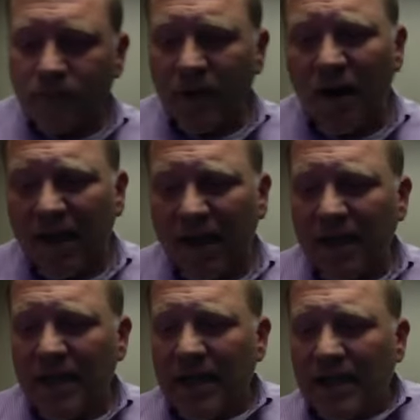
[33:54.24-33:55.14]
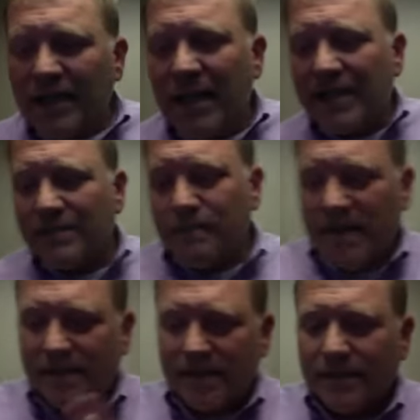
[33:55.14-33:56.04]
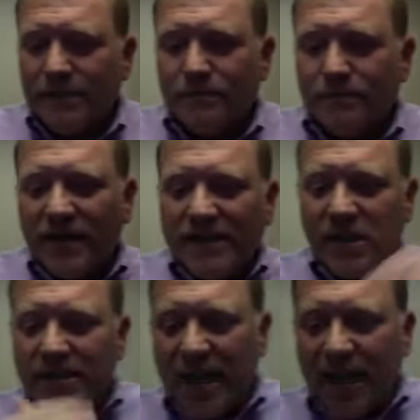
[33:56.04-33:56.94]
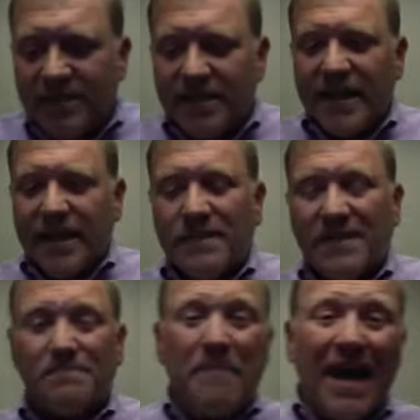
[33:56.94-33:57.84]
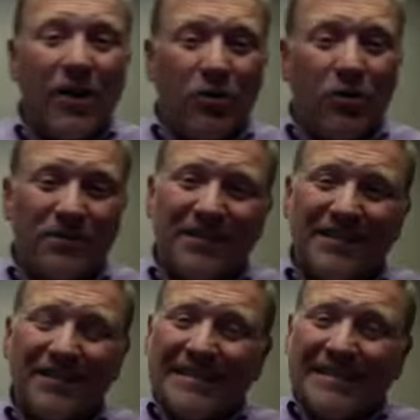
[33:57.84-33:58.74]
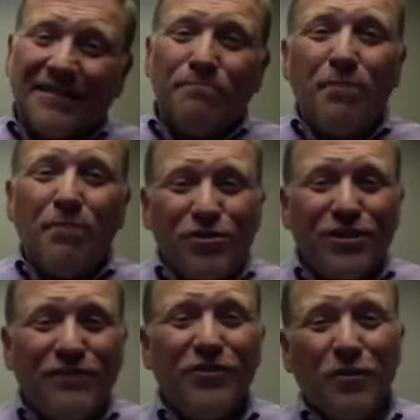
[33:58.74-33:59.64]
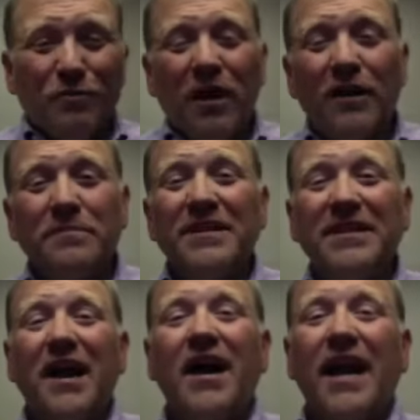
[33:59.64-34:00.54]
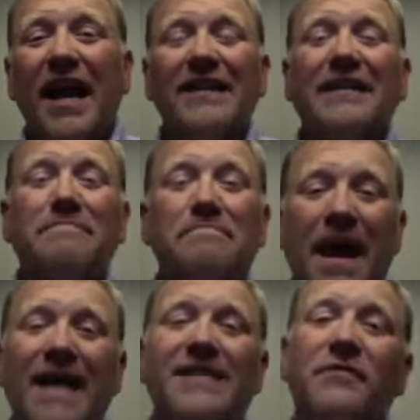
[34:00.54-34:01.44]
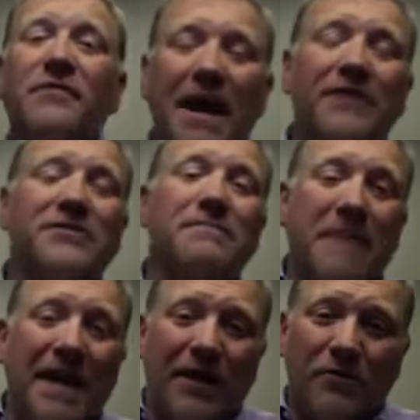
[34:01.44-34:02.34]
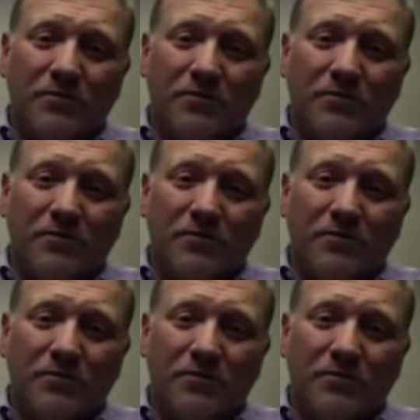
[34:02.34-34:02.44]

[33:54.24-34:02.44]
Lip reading: All right, next piece. Let's break this on down to the next piece, mail. Most of you are probably not handling massive amounts of mail.